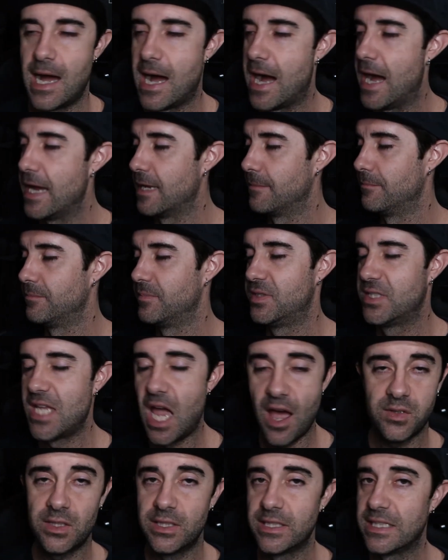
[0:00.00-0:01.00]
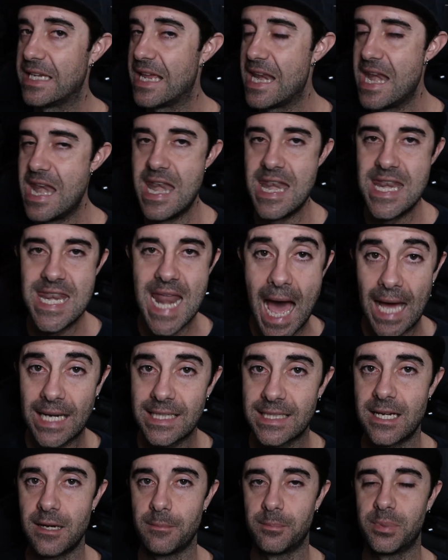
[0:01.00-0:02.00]
I am definitely
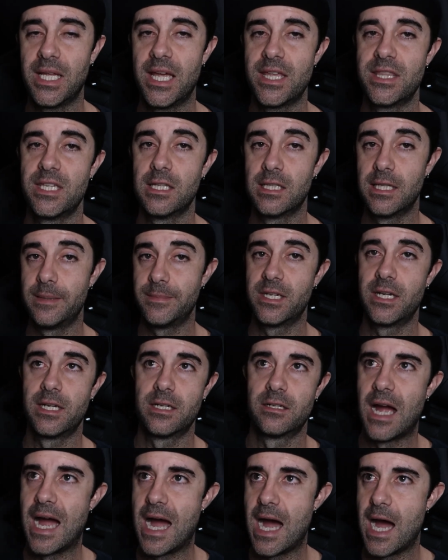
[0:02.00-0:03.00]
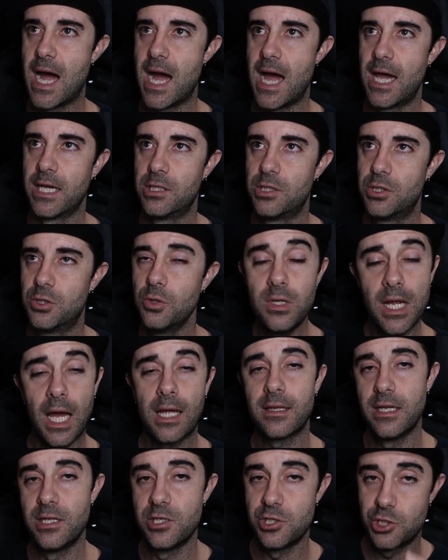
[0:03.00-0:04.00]
not gonna play the Eliminator. I do
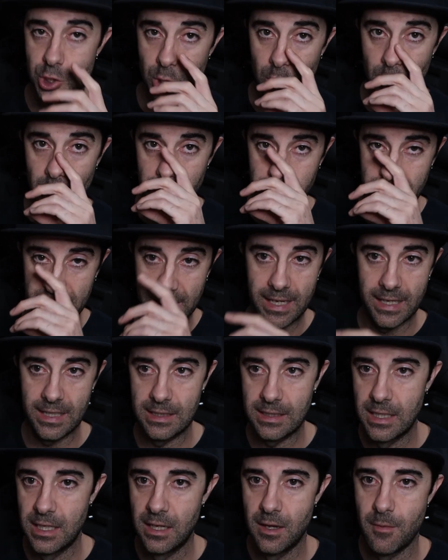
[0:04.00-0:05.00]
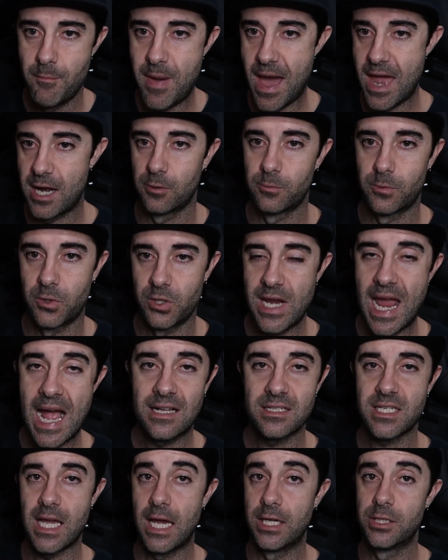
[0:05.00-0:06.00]
not enjoy playing Battle
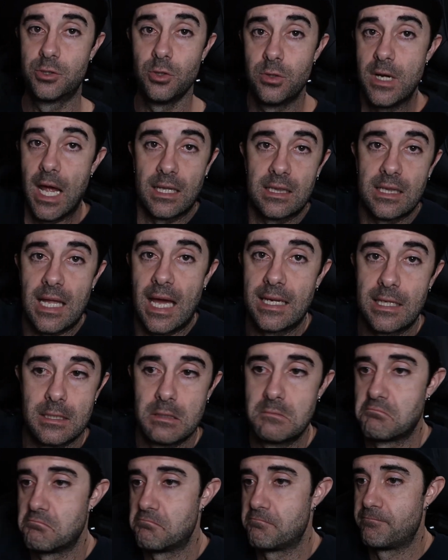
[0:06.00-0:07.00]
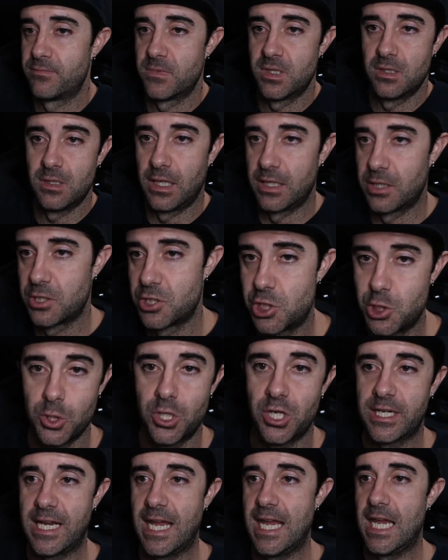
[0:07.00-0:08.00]
Royales. I do not like
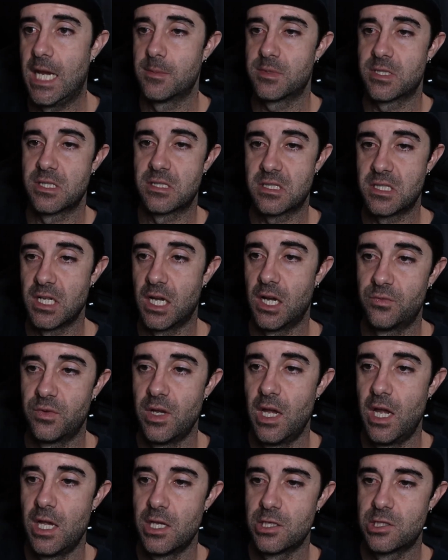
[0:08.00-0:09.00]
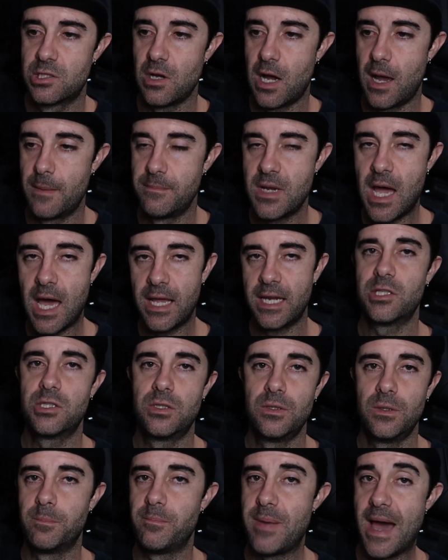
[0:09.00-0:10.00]
shooter games and stuff. So I'm not
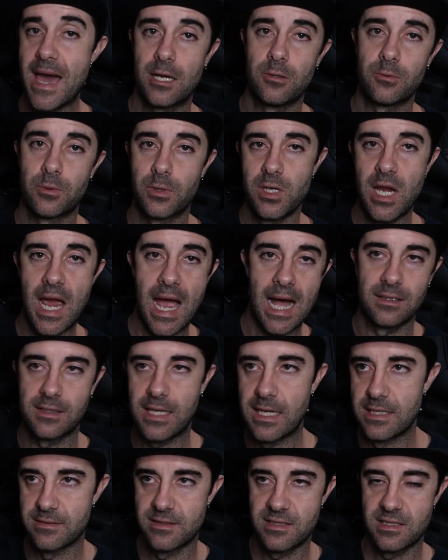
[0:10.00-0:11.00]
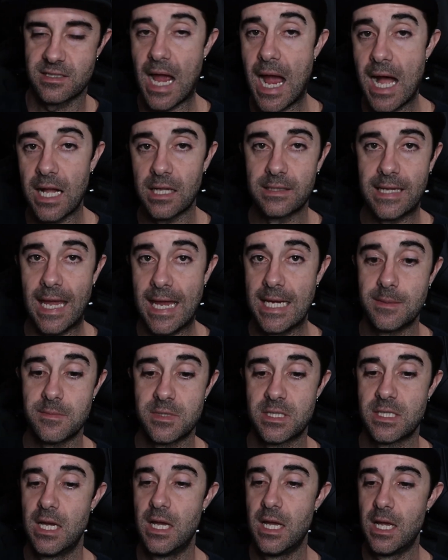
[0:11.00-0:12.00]
into Battle Royale kind of style
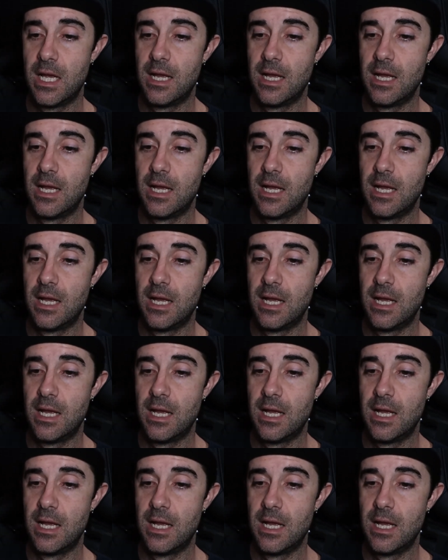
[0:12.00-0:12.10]
games.